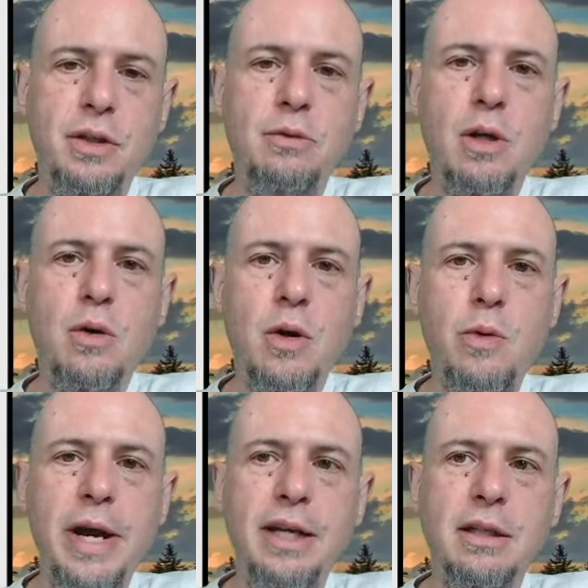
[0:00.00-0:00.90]
you don't
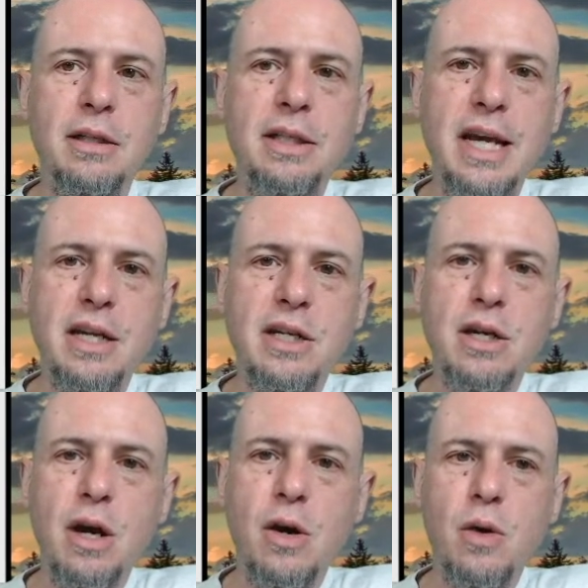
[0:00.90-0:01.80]
quite yet
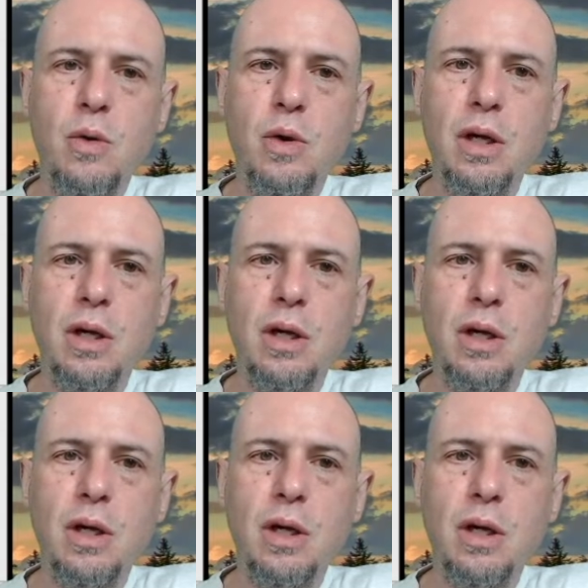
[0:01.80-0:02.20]
know